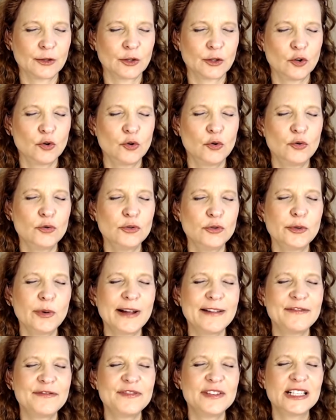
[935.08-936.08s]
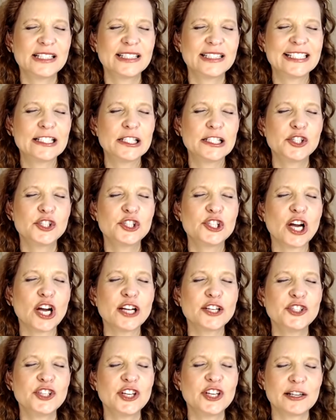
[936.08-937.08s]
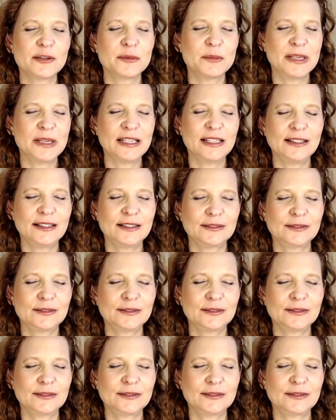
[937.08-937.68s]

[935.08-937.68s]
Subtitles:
Who do I feel is judging me?